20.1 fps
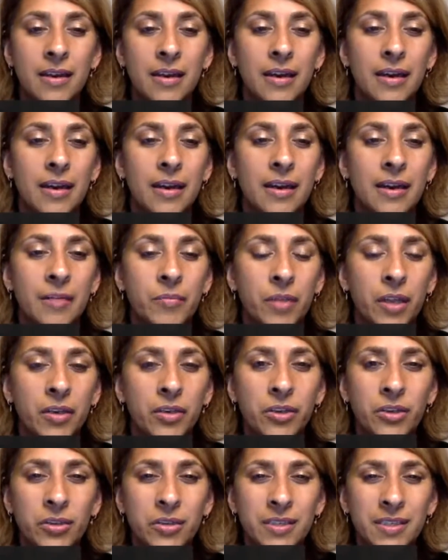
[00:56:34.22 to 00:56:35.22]
And
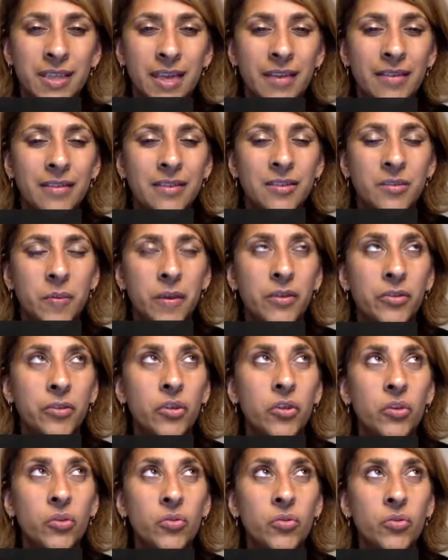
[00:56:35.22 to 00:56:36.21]
quercetin is spelled
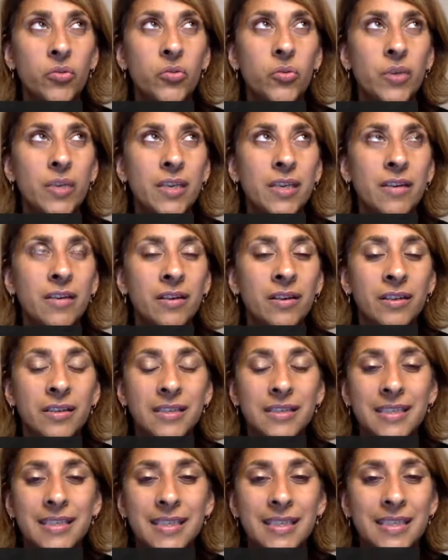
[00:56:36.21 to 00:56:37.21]

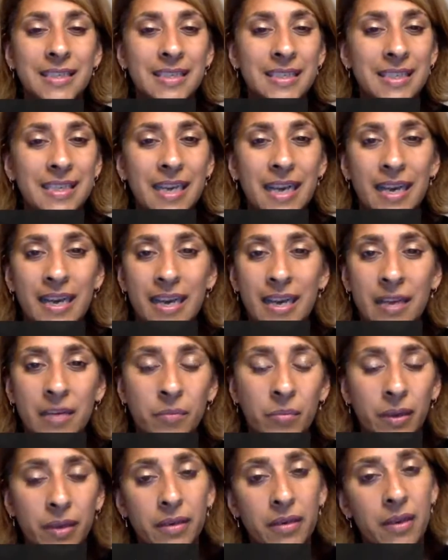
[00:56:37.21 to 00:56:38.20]
Quercetin,
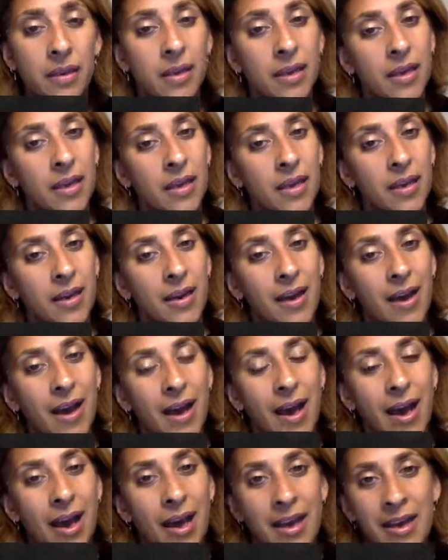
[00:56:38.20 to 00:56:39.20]
but
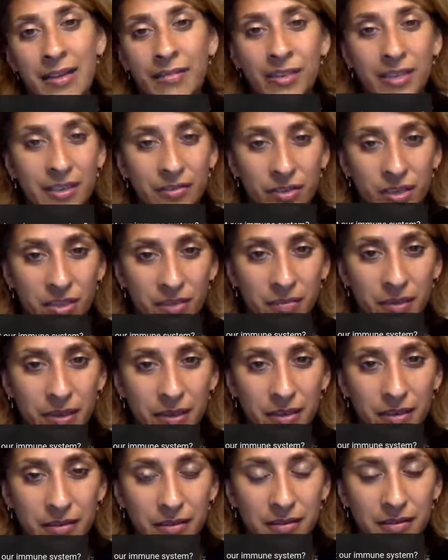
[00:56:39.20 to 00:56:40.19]
I haven't given it to my
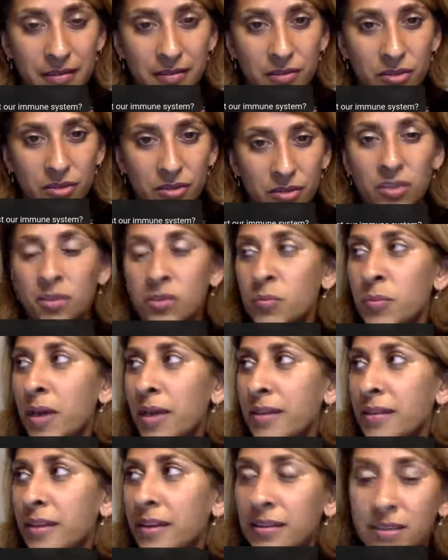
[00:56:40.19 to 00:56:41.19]
kids. This is
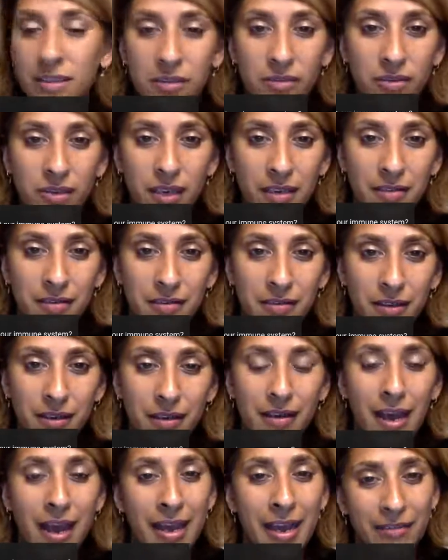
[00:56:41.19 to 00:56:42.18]
my thing to you guys.
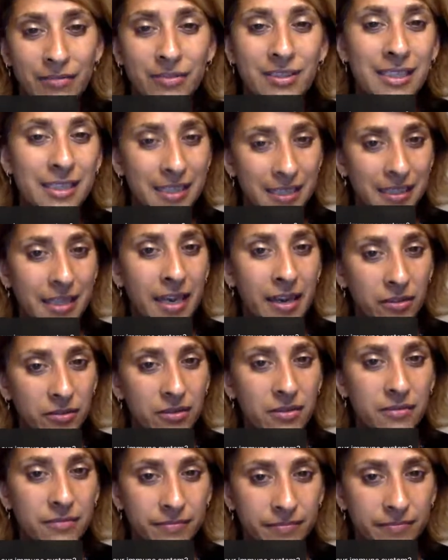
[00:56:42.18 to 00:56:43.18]
Like, I have zinc in the
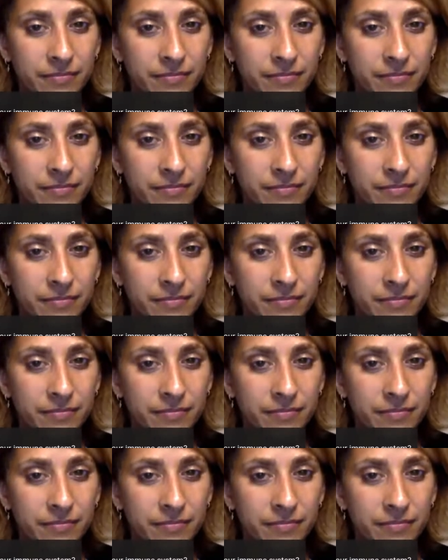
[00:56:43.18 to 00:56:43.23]
house,